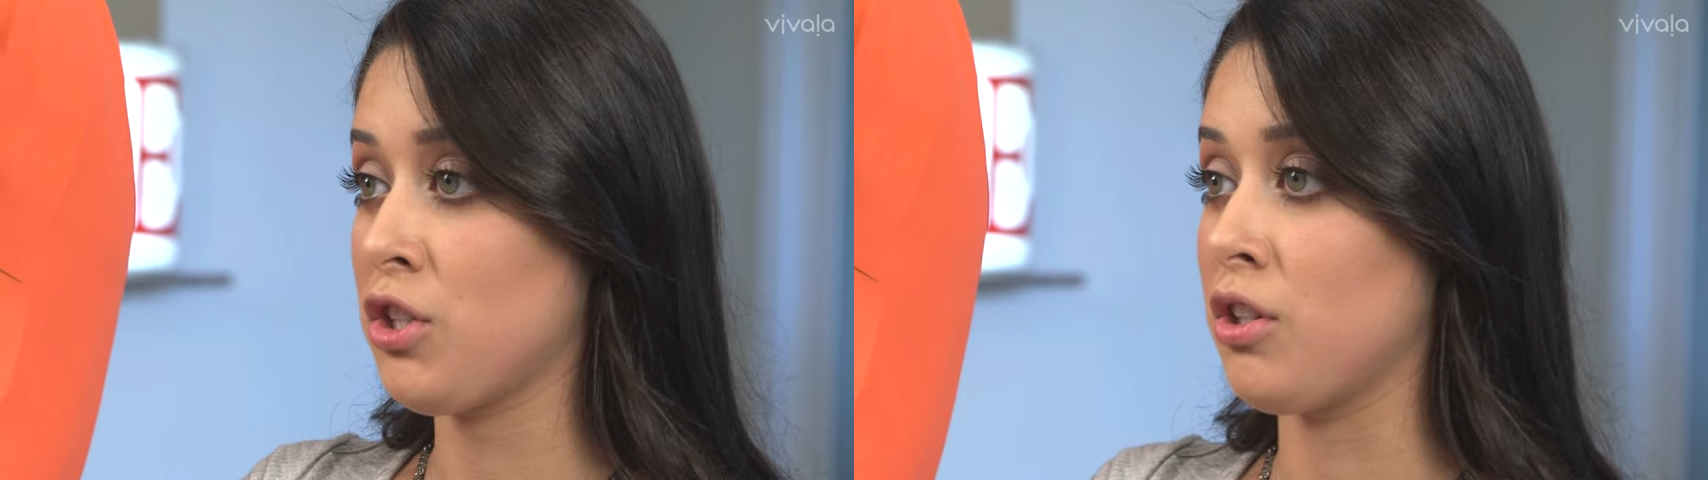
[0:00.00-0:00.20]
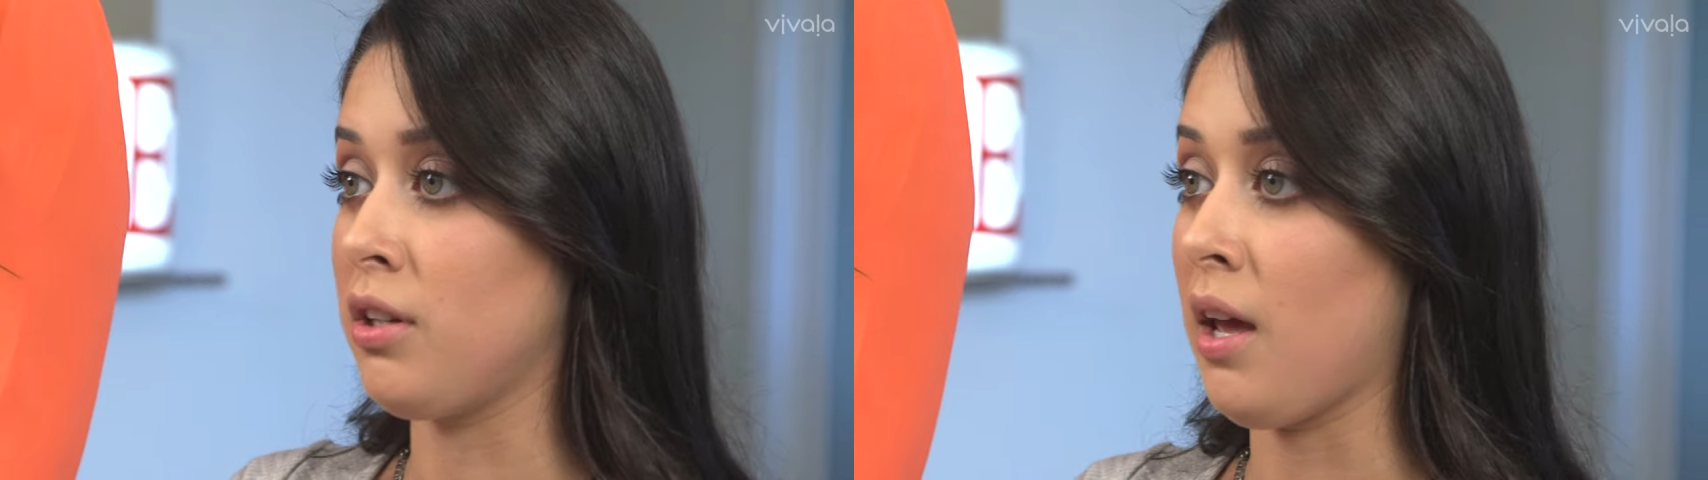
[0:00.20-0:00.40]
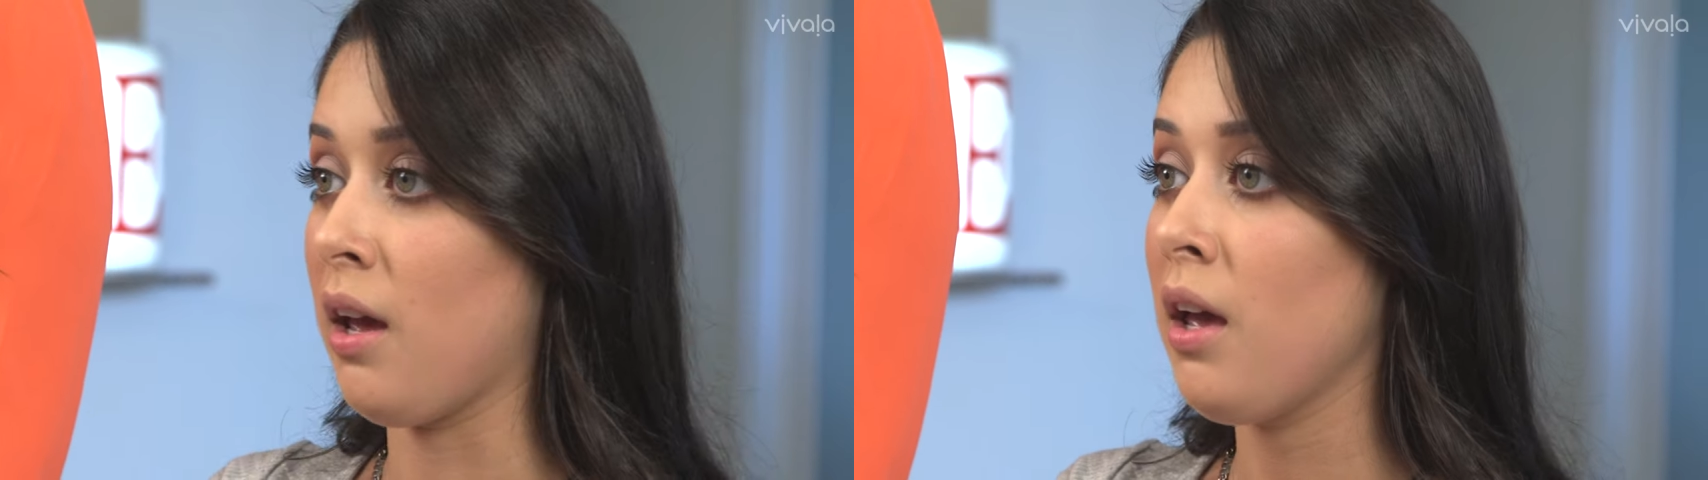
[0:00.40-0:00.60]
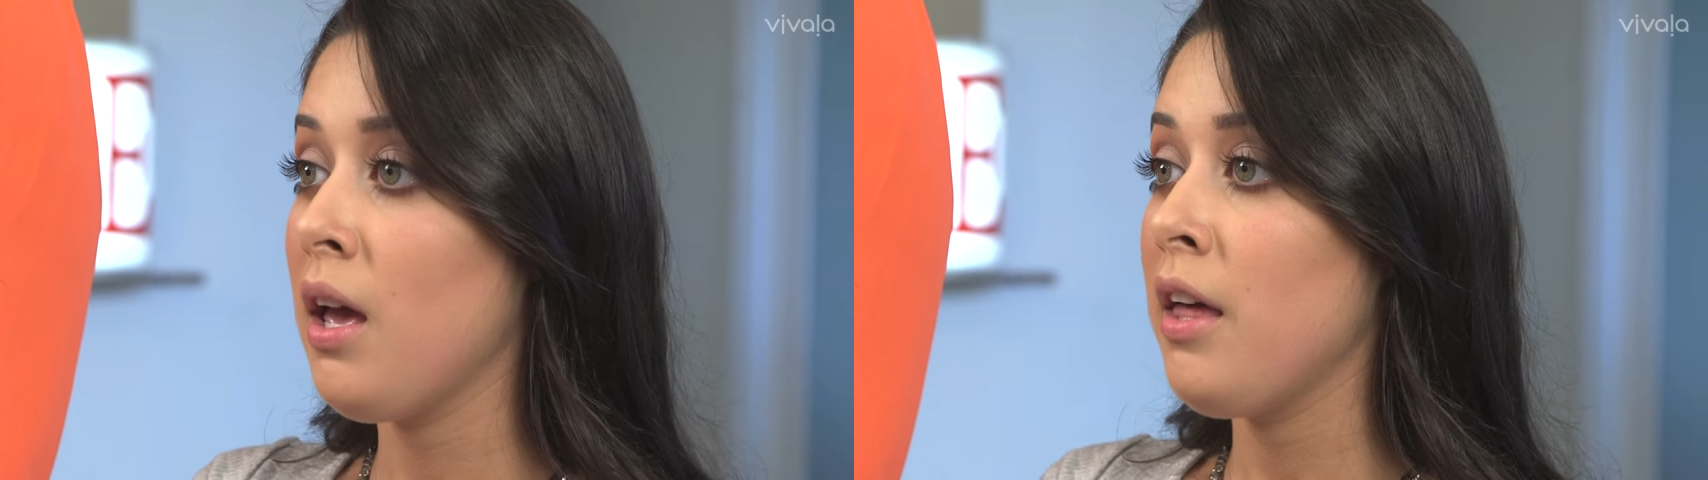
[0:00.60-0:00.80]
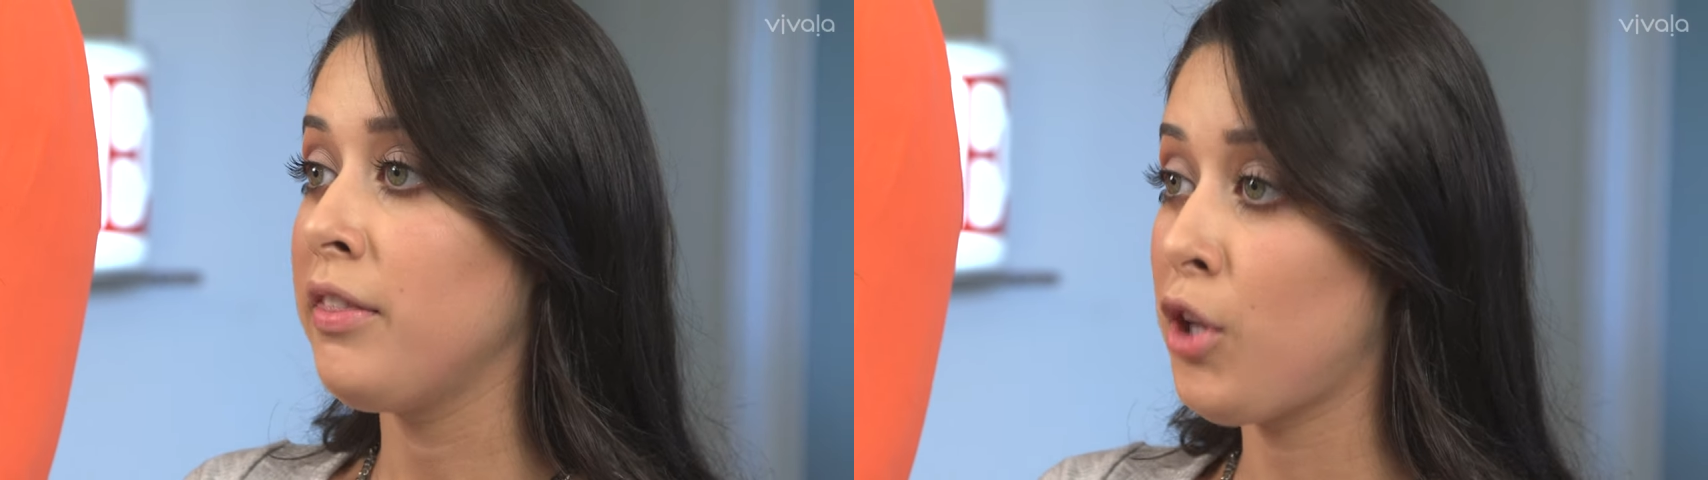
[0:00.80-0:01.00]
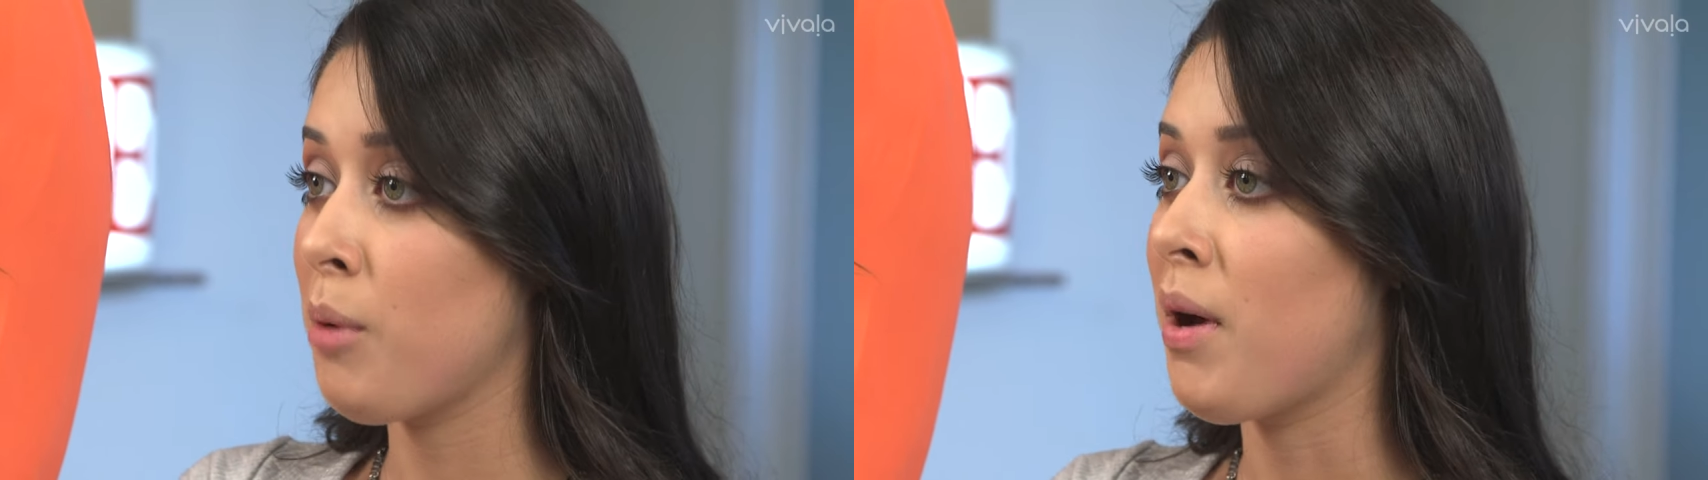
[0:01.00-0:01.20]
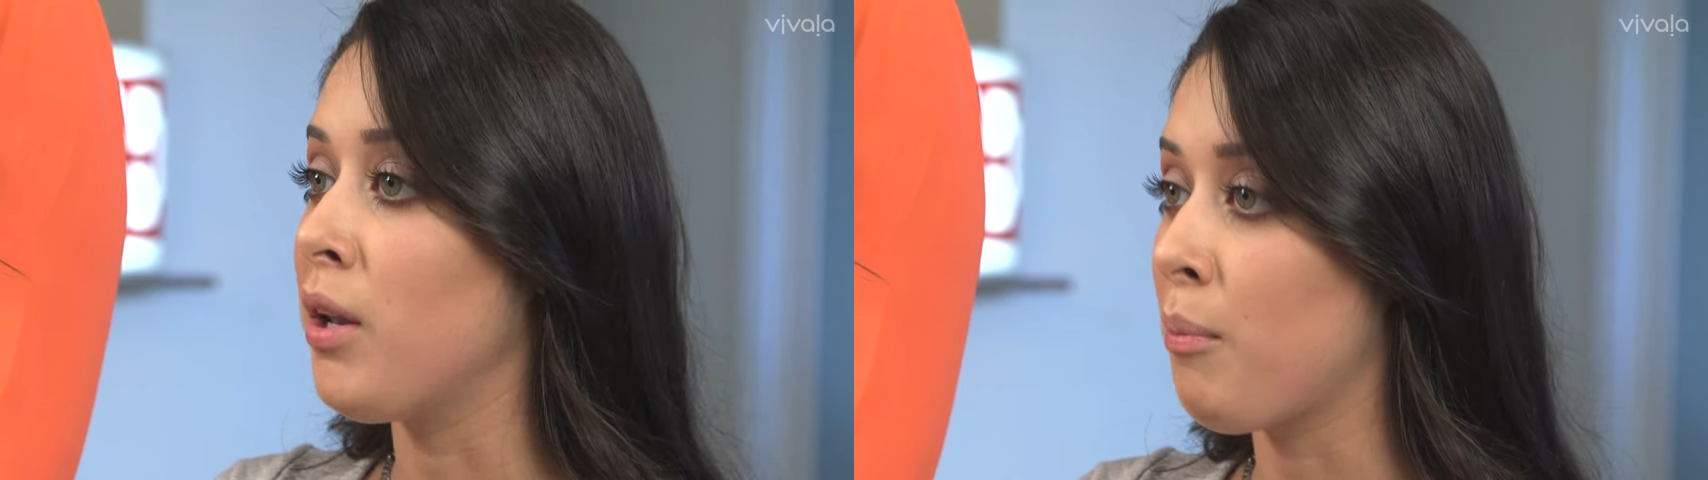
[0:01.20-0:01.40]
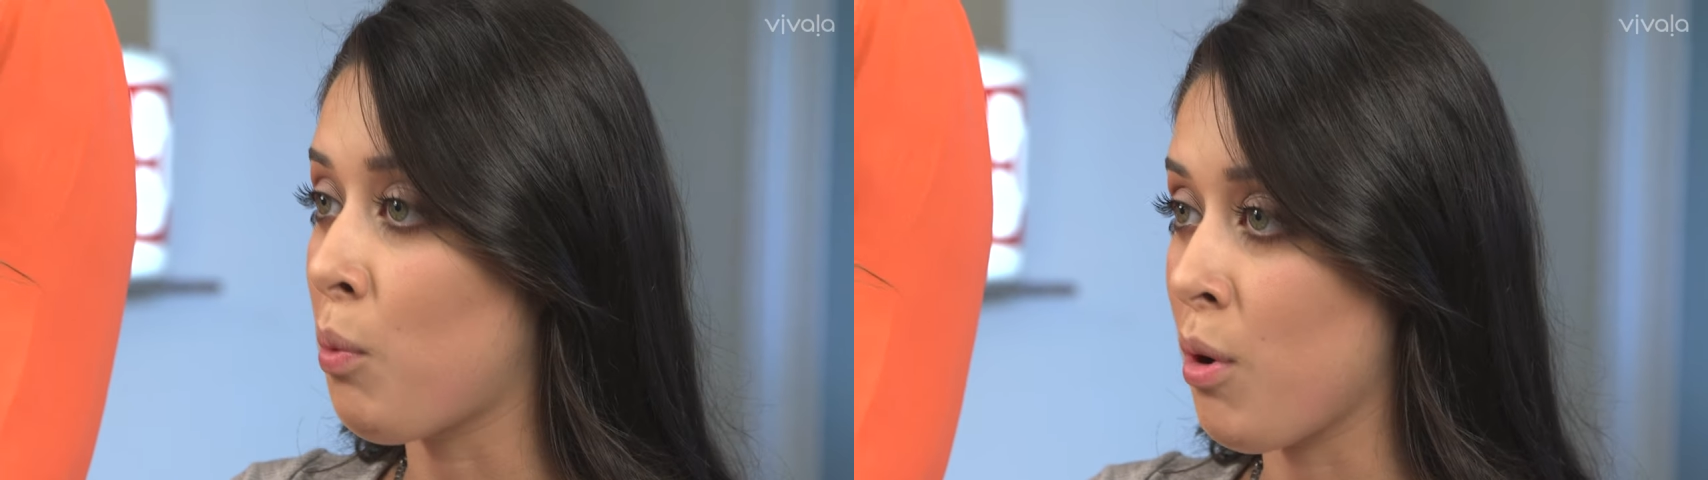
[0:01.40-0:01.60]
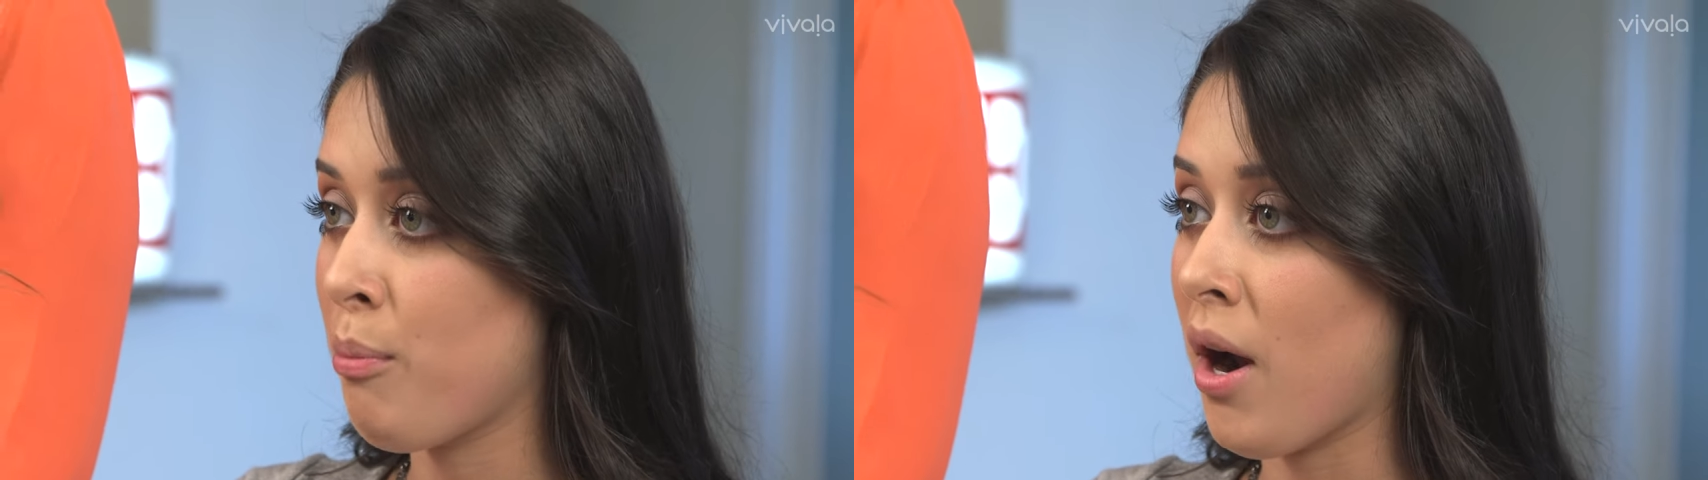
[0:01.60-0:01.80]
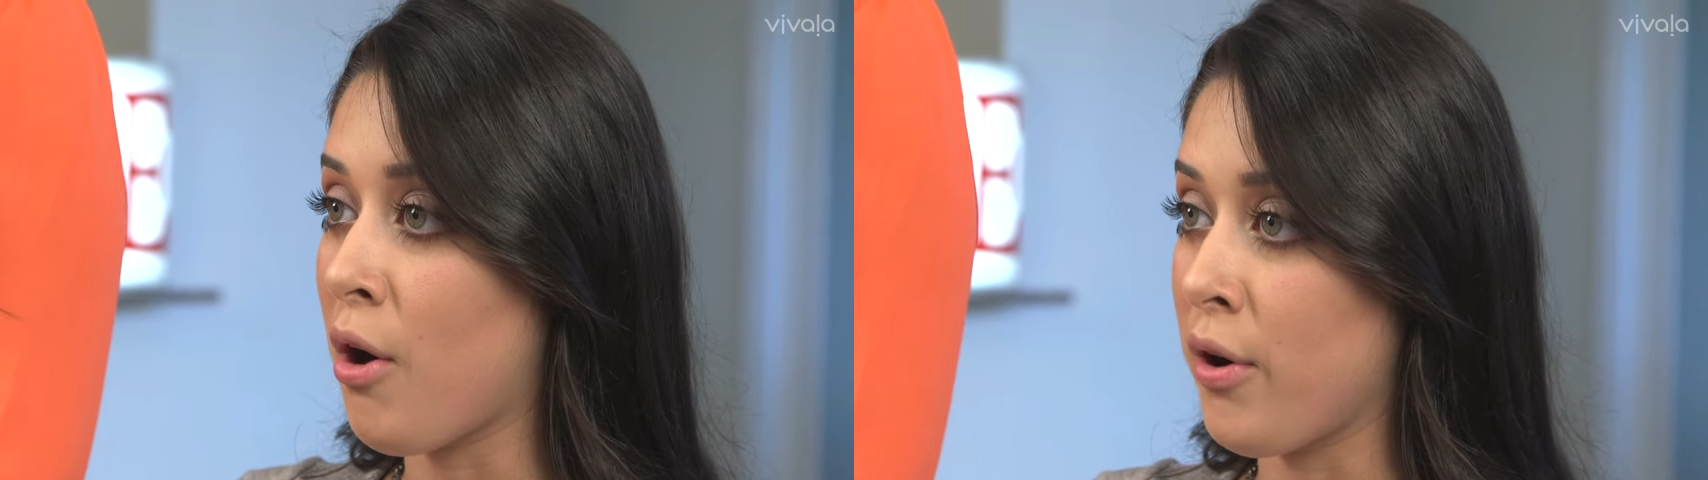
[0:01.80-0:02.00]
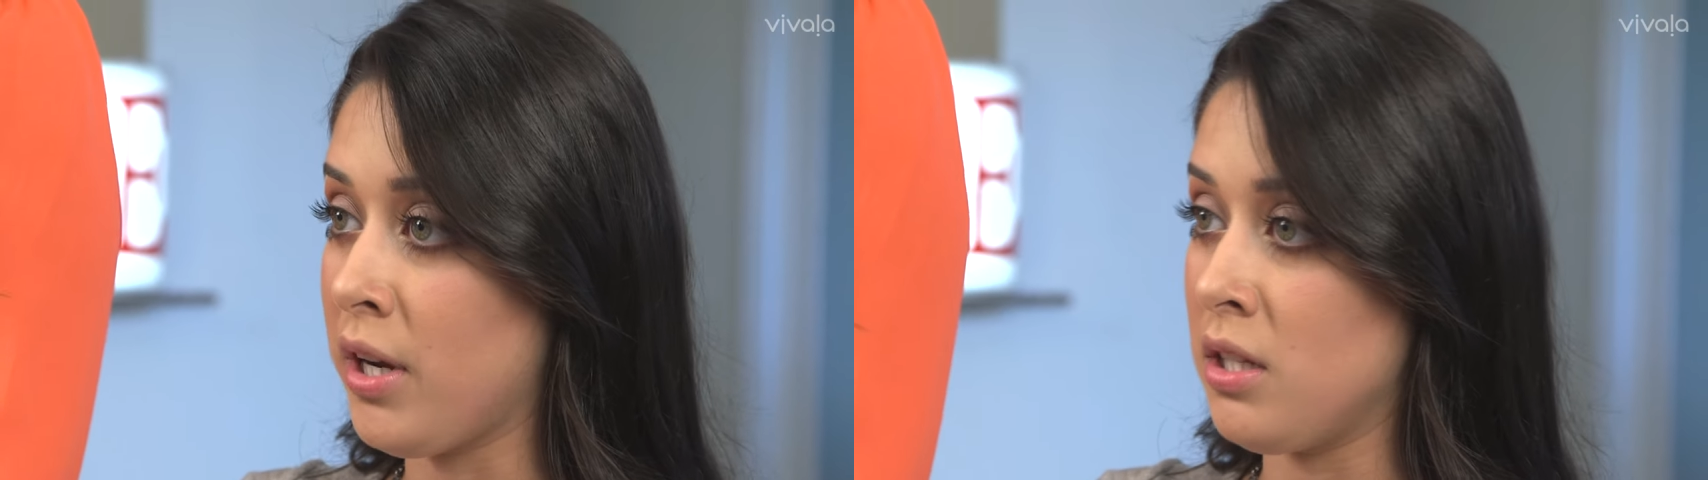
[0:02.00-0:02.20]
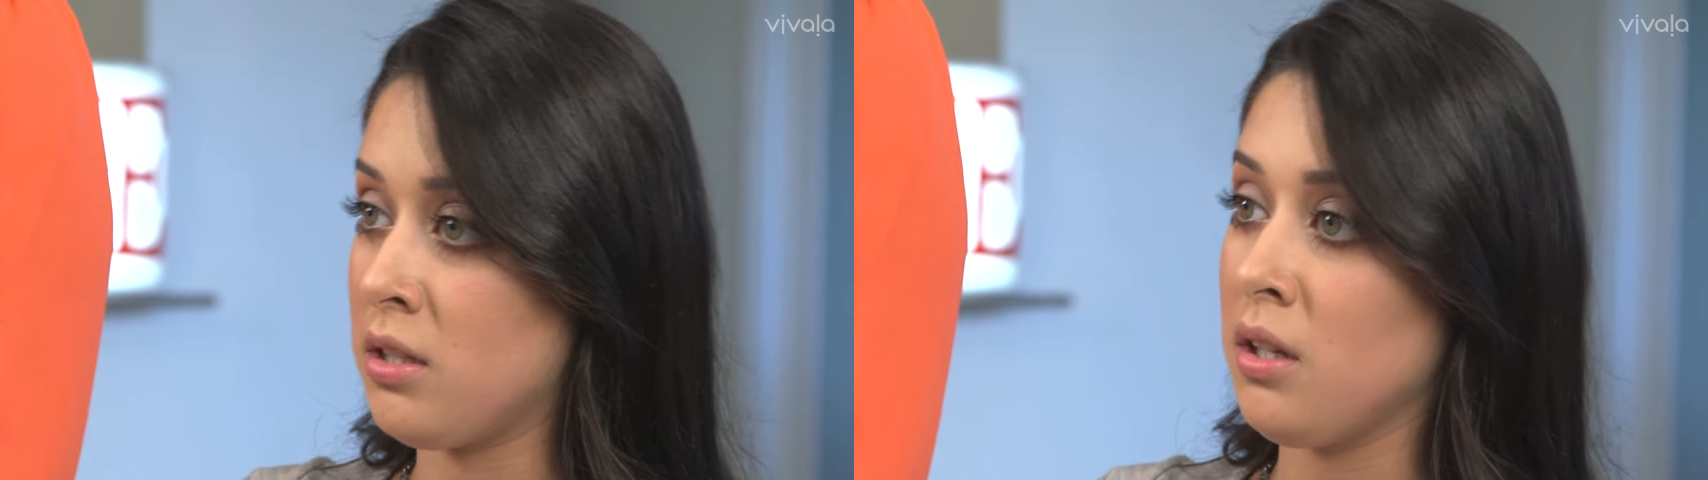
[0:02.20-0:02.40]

sure that they're my number 1 priorities.